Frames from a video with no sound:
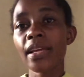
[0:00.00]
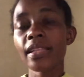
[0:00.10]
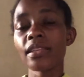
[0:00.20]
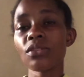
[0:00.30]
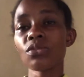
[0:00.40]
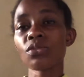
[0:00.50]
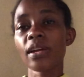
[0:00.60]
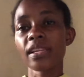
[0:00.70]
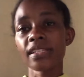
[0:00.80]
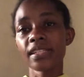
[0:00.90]
they
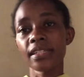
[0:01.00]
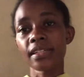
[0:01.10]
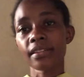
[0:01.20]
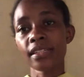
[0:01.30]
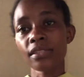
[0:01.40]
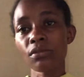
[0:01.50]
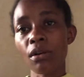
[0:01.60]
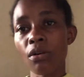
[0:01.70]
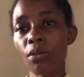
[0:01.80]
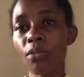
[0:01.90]
usually decrease your
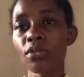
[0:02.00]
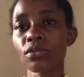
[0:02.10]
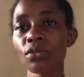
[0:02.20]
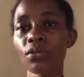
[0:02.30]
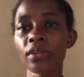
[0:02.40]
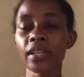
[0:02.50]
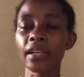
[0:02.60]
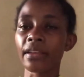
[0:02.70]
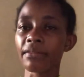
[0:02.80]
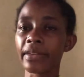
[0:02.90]
hormones or
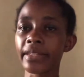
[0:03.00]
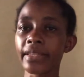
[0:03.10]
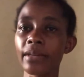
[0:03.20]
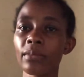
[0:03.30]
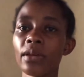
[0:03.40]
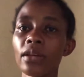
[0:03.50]
elevate them.